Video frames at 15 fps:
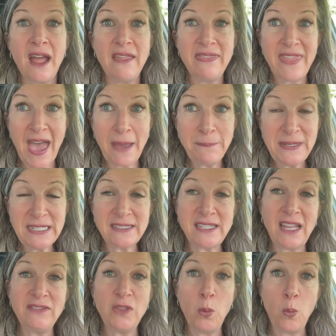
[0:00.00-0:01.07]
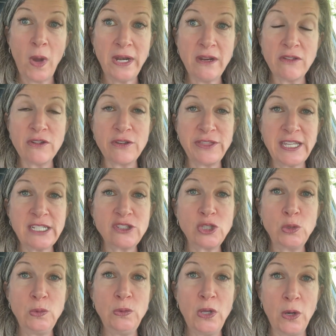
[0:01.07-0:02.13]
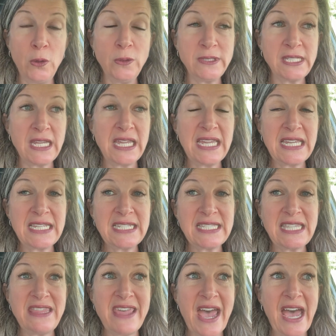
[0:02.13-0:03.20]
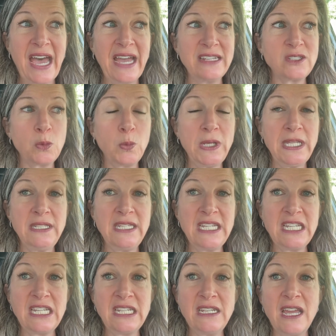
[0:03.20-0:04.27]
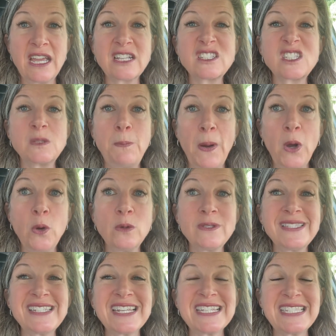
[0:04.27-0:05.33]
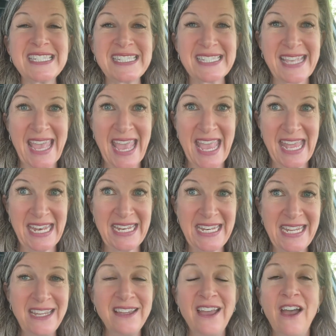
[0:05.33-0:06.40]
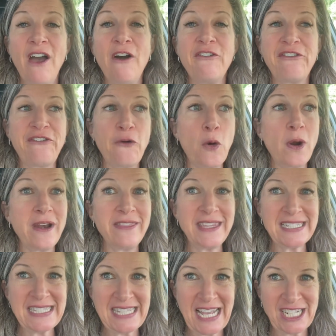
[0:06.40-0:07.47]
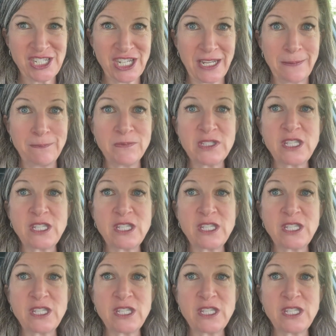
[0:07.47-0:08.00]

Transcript: that being said, the one other thing to note is that we need exposed skin for the session.